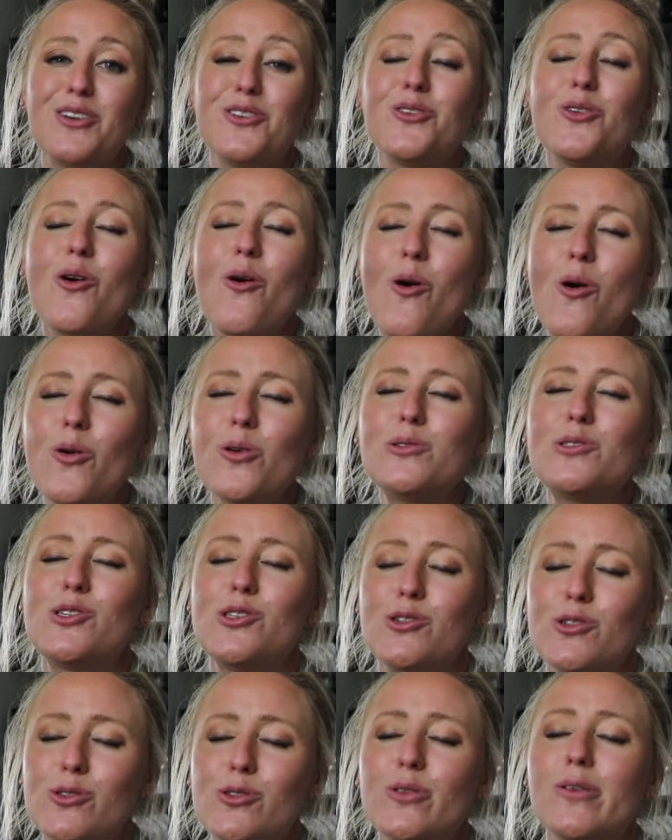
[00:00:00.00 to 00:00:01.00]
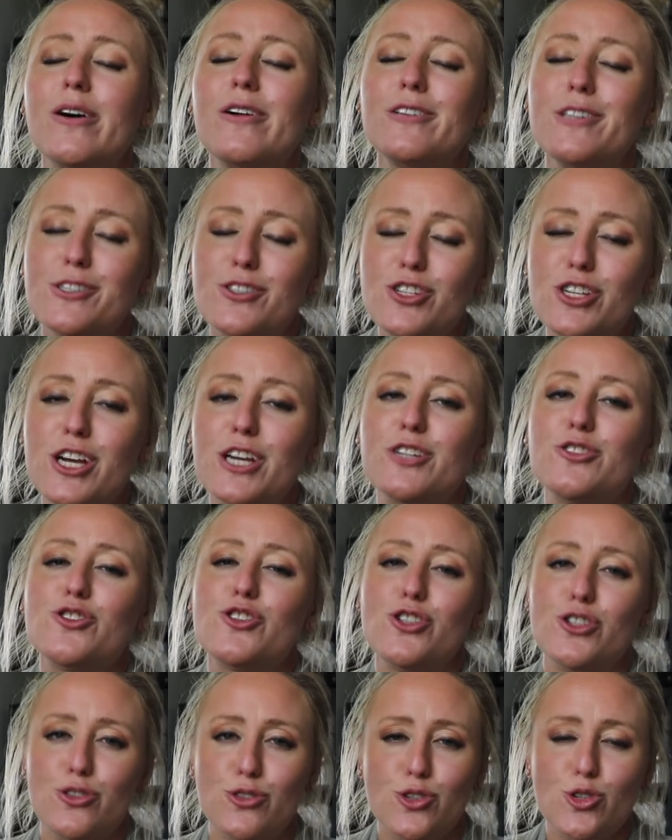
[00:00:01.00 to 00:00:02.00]
Go to a legit
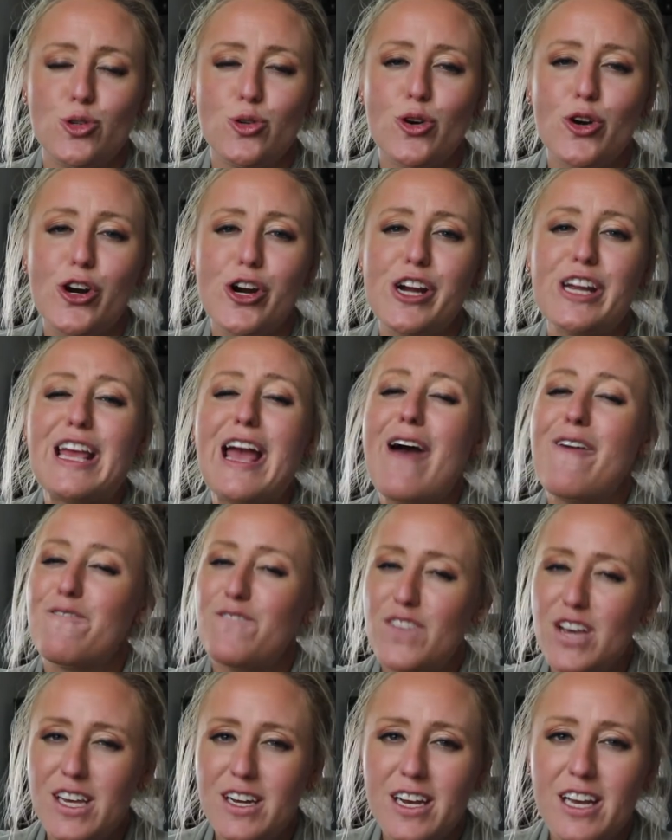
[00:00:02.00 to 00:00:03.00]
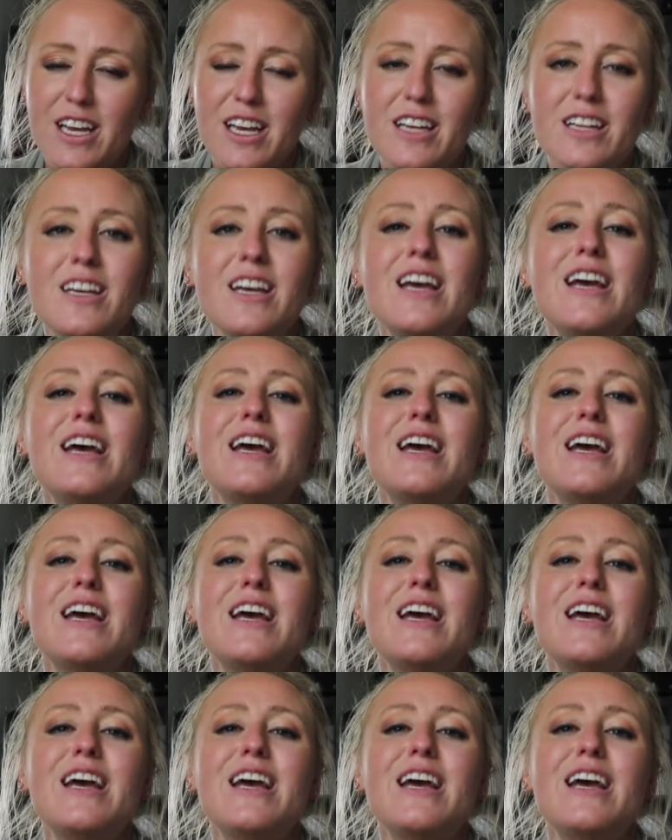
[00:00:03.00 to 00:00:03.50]
shoe store, get fitted,